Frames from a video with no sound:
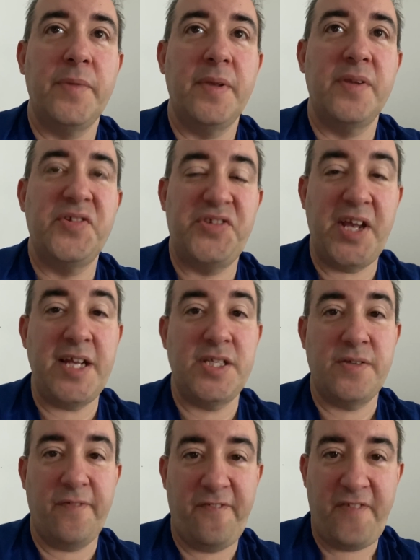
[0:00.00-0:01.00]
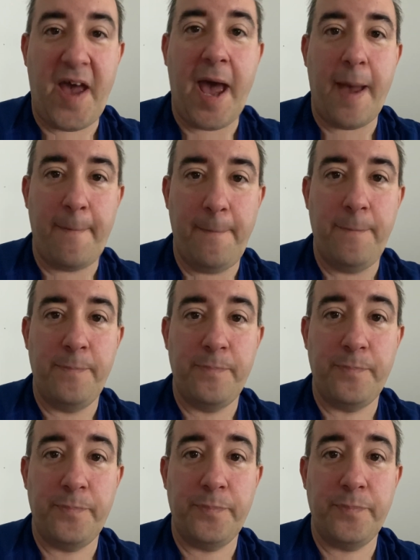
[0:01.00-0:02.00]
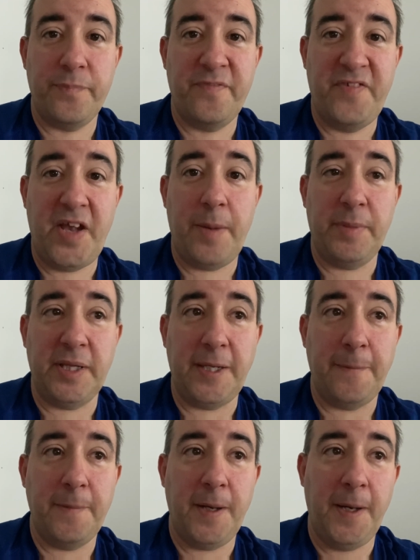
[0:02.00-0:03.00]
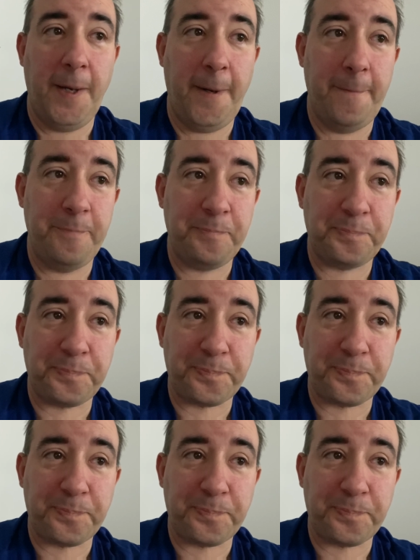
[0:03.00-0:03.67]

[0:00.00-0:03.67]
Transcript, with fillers: sense of fam family. Um,